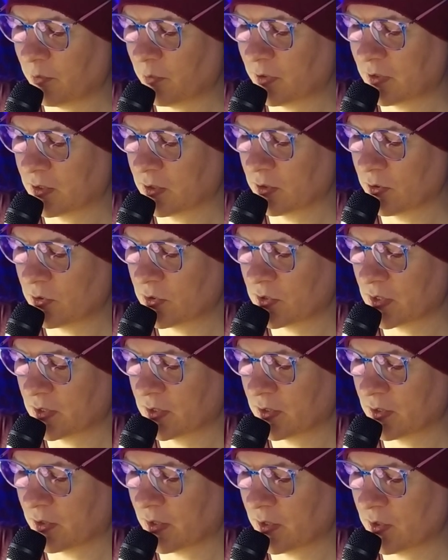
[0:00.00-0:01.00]
the lucid
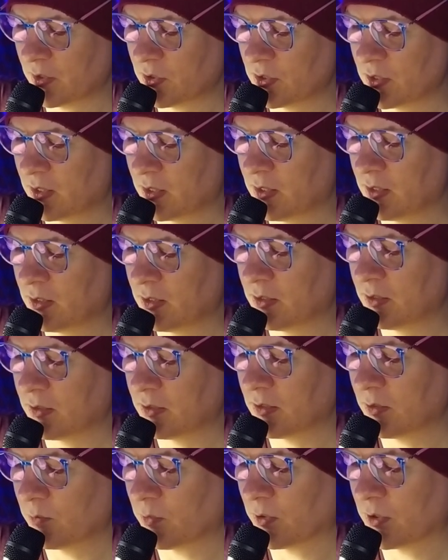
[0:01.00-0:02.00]
knowledge
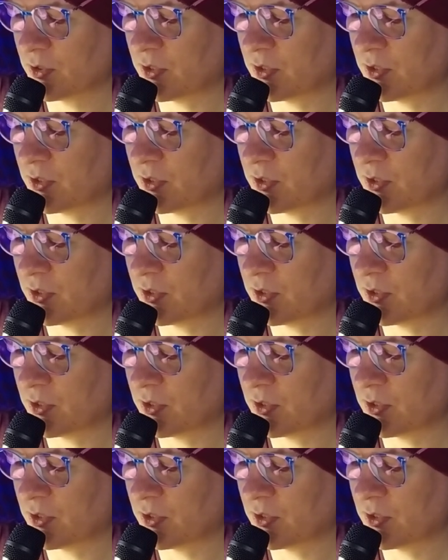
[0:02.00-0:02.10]
that what she